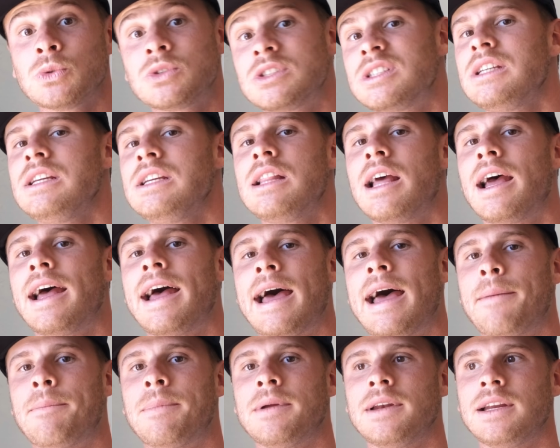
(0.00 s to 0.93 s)
see that
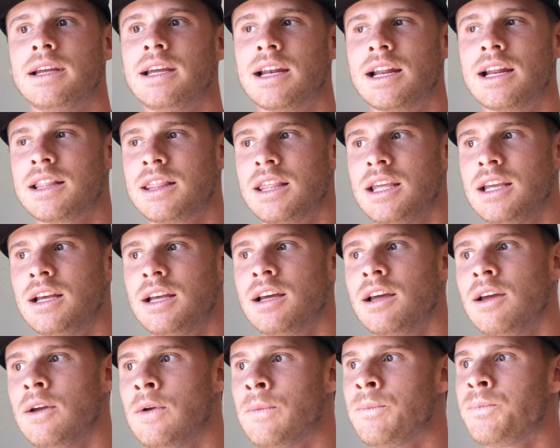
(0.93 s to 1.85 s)
happening. And I think
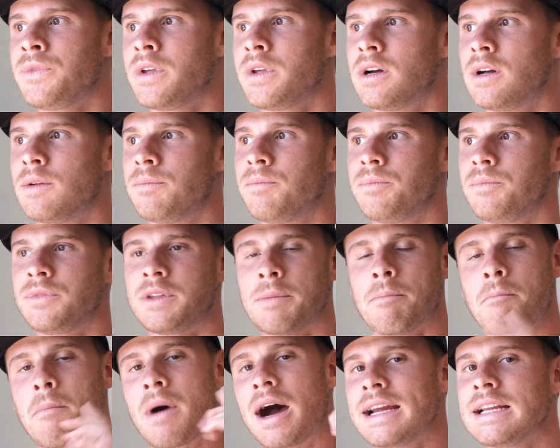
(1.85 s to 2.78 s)
the
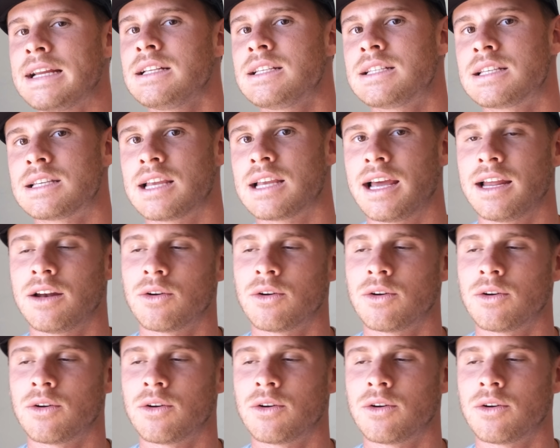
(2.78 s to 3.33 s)
mindset,